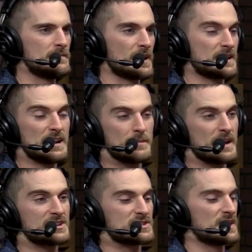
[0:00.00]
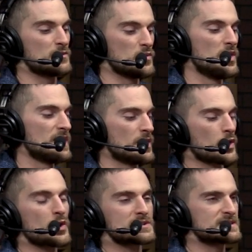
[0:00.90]
I can't imagine that one
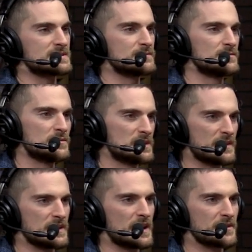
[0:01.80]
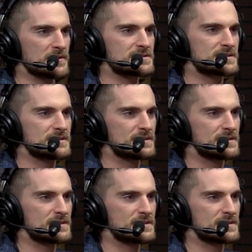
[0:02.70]
hurts one of the others.